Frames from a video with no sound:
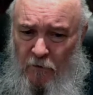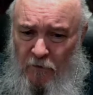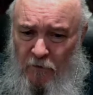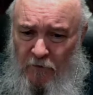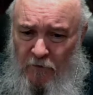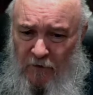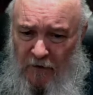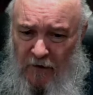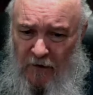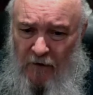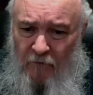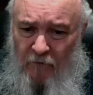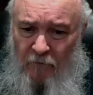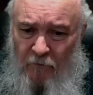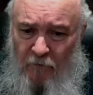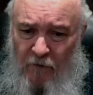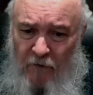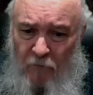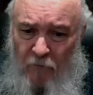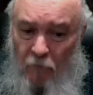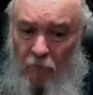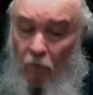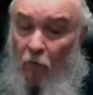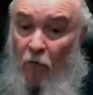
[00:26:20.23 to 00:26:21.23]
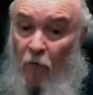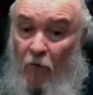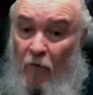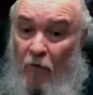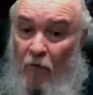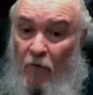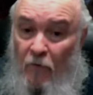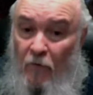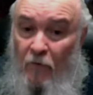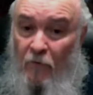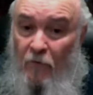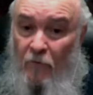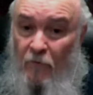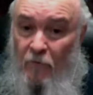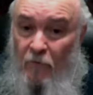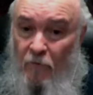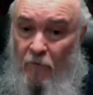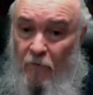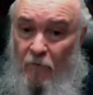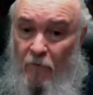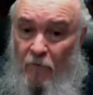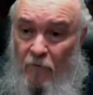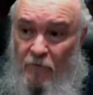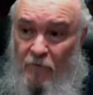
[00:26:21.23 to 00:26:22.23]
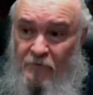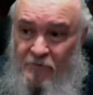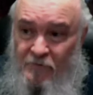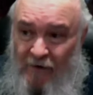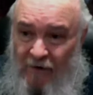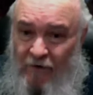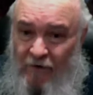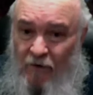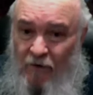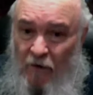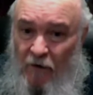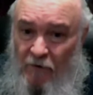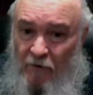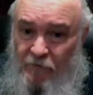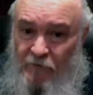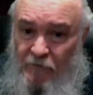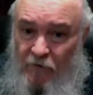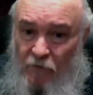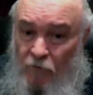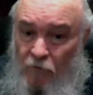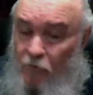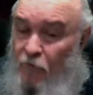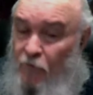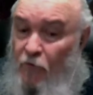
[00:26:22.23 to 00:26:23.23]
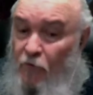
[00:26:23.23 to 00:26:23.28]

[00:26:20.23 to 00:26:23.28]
to give me more psychological